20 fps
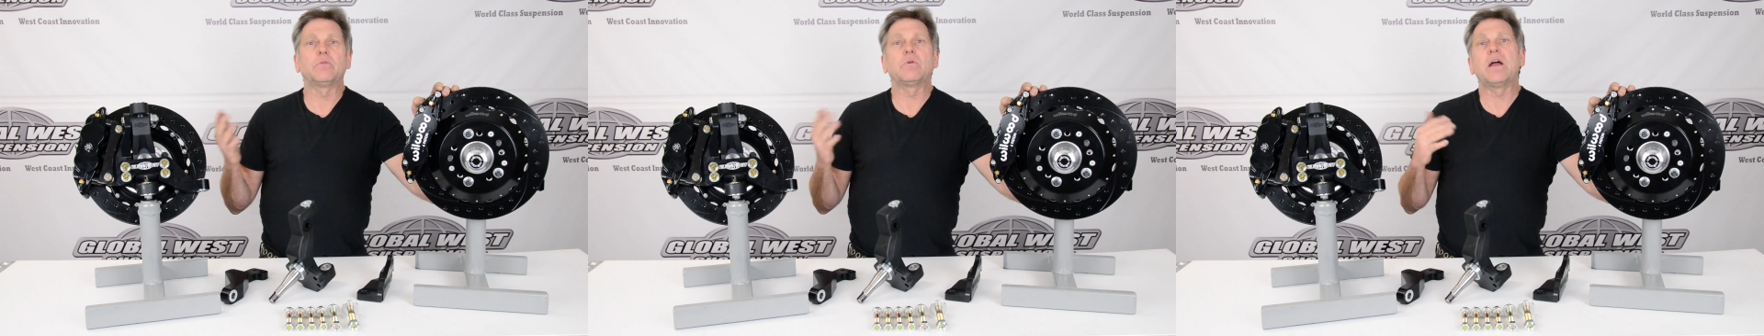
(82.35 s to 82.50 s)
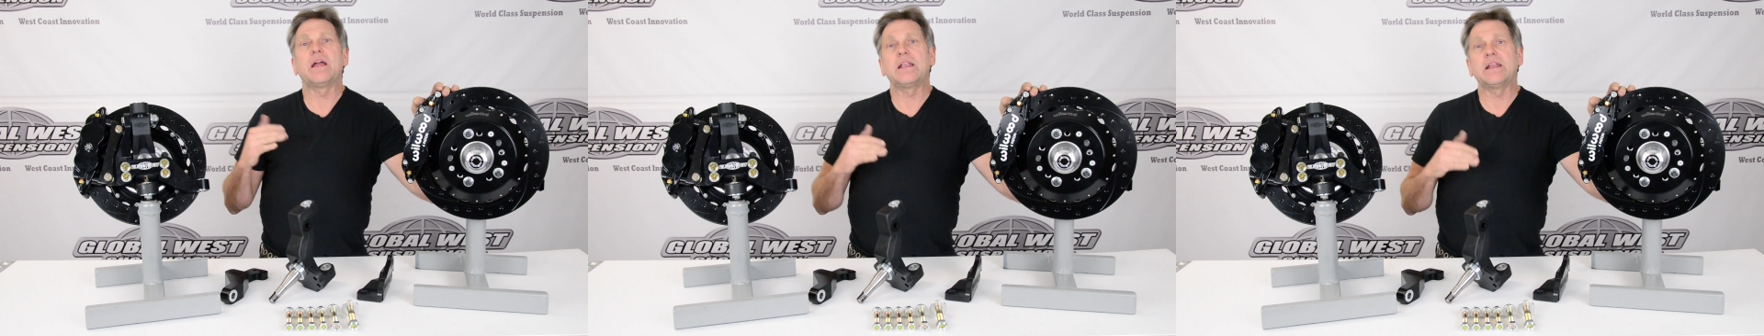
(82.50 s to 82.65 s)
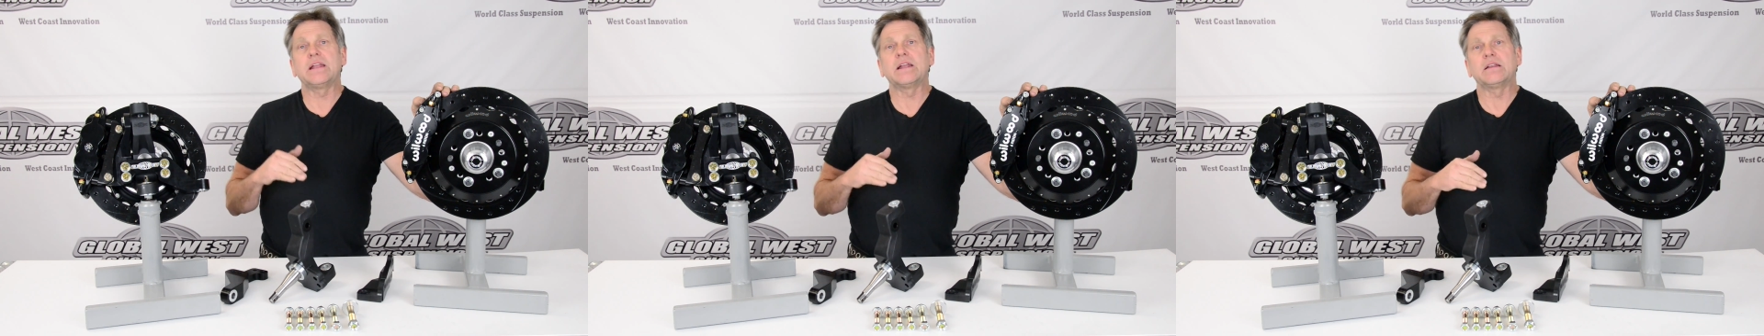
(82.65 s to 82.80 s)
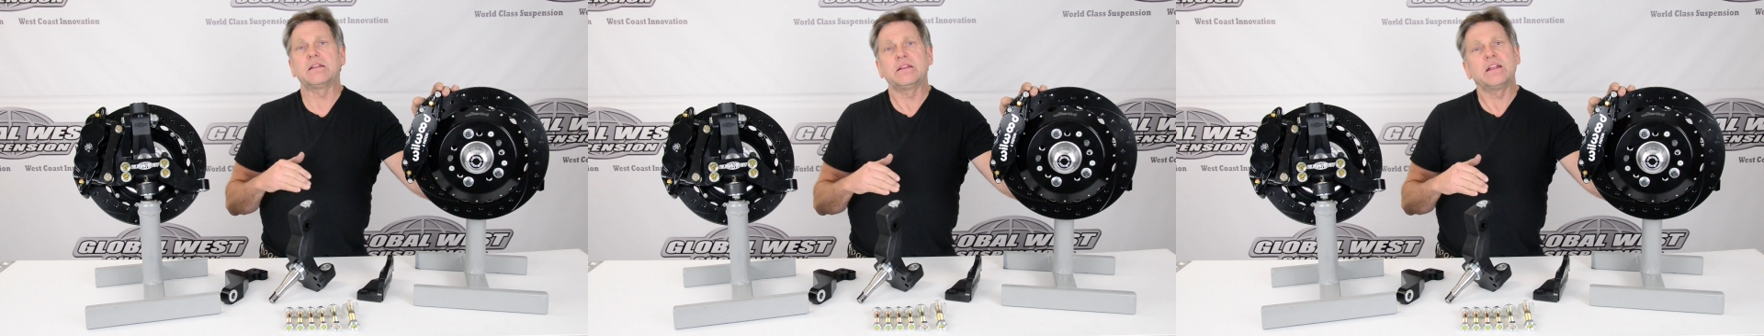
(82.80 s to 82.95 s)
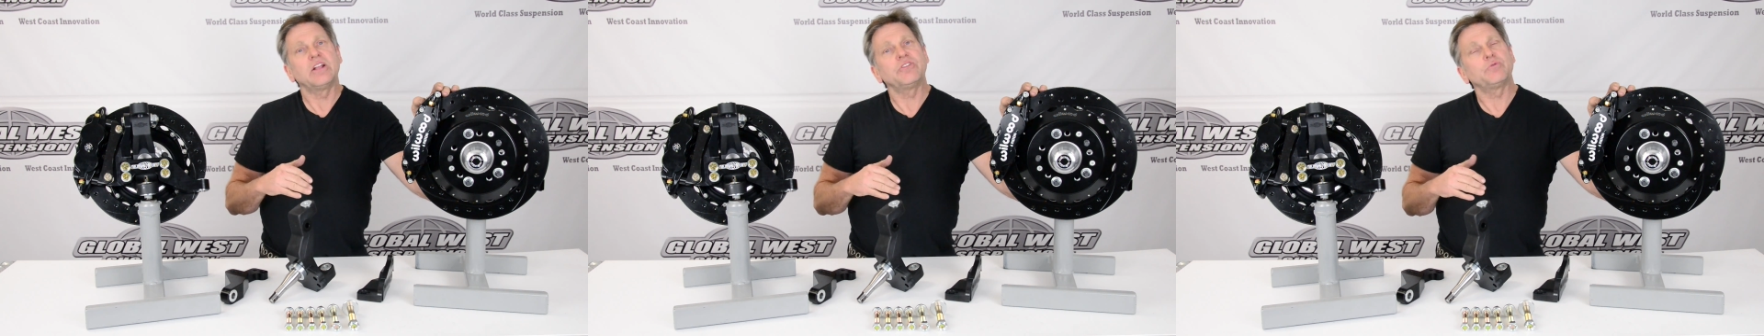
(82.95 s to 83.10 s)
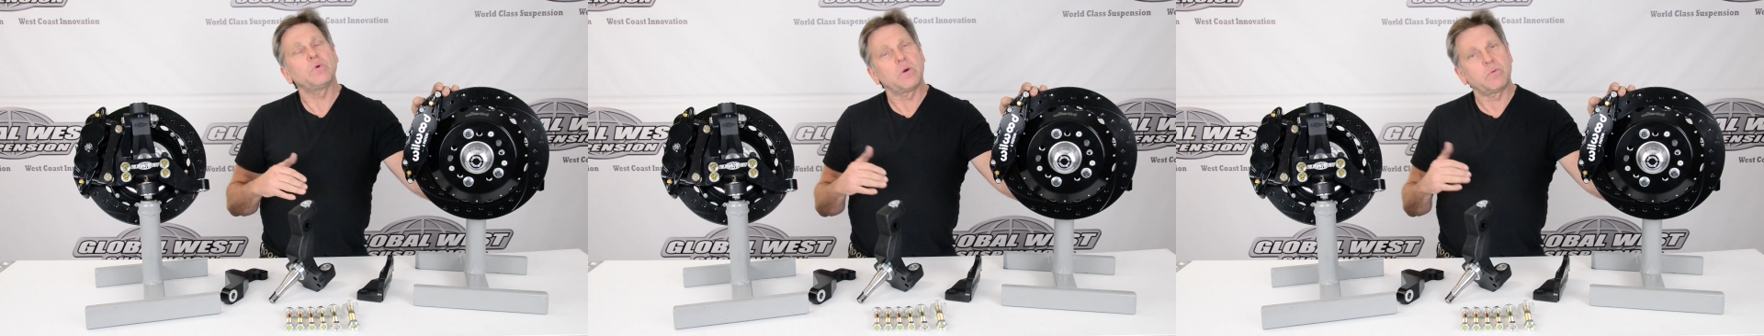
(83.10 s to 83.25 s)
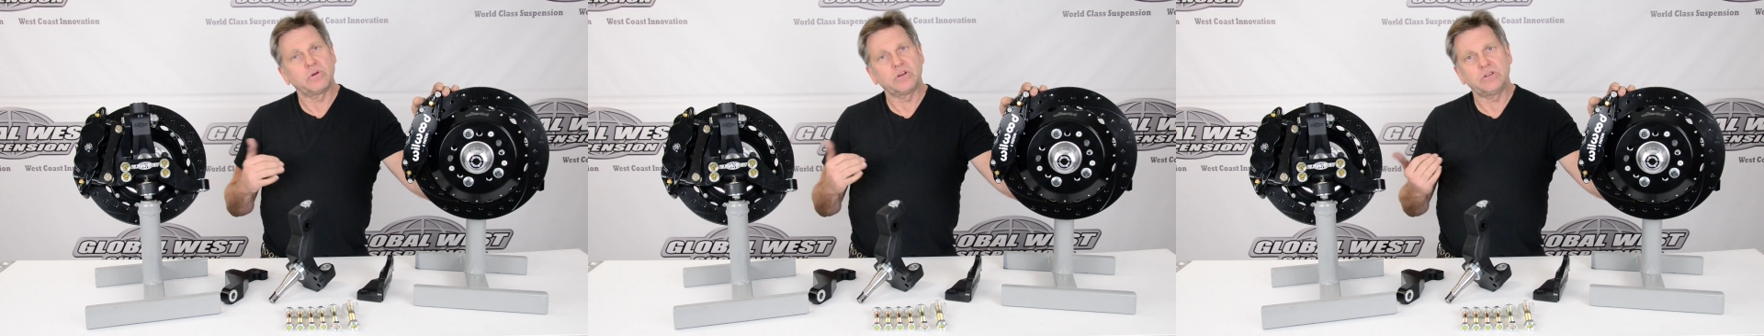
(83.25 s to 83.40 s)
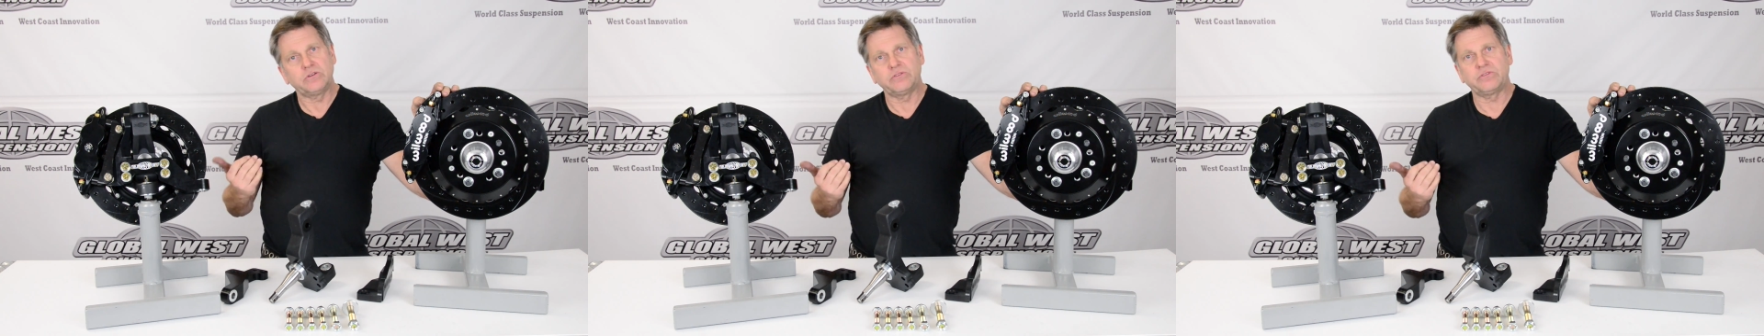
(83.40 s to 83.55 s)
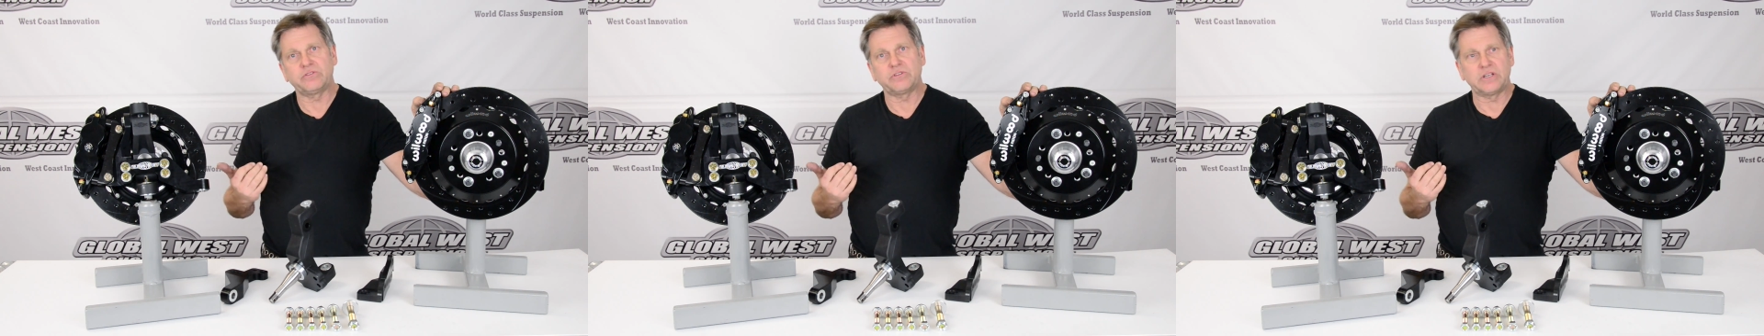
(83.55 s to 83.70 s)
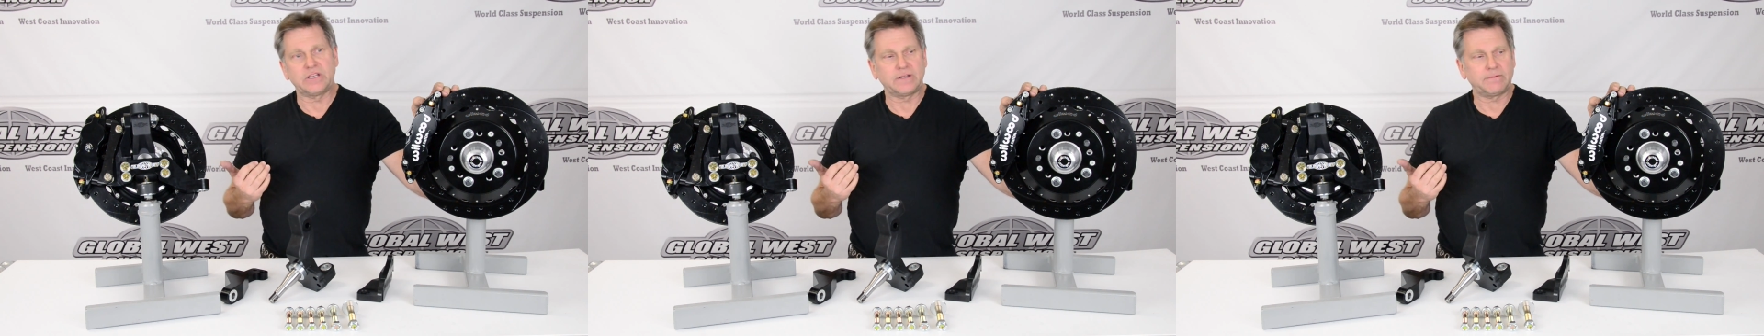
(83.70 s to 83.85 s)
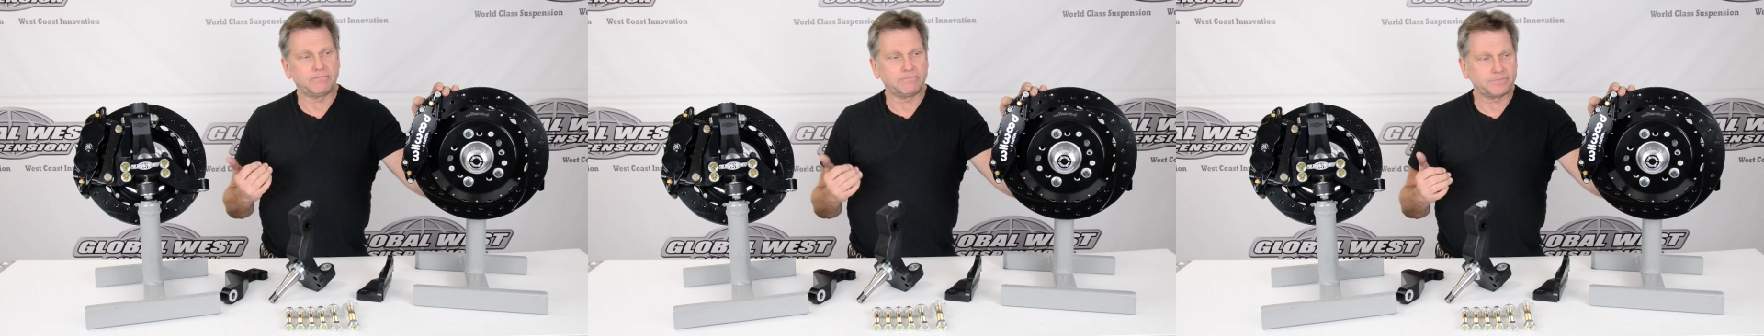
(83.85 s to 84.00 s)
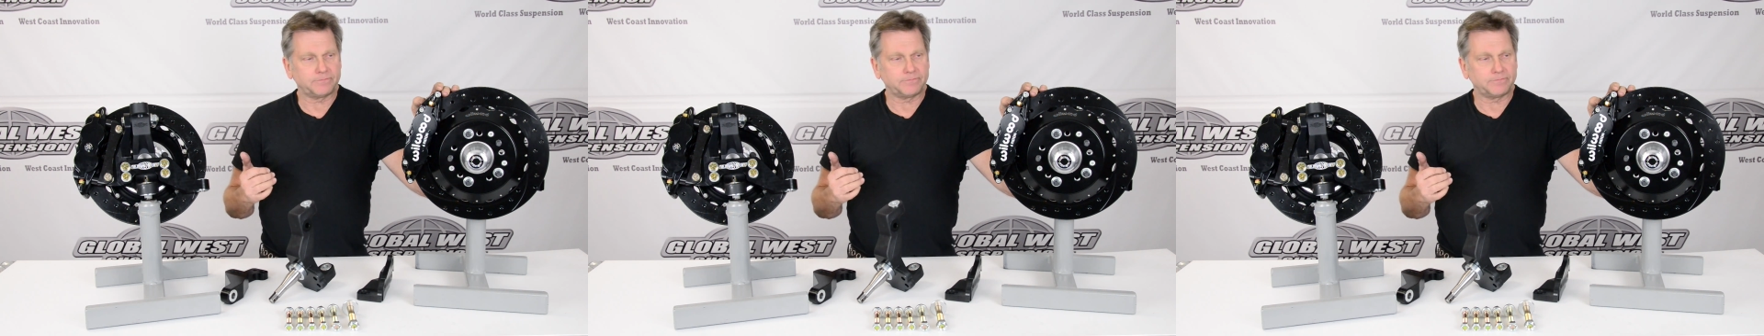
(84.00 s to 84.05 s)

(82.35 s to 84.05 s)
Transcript: right in, and that's why we're using it.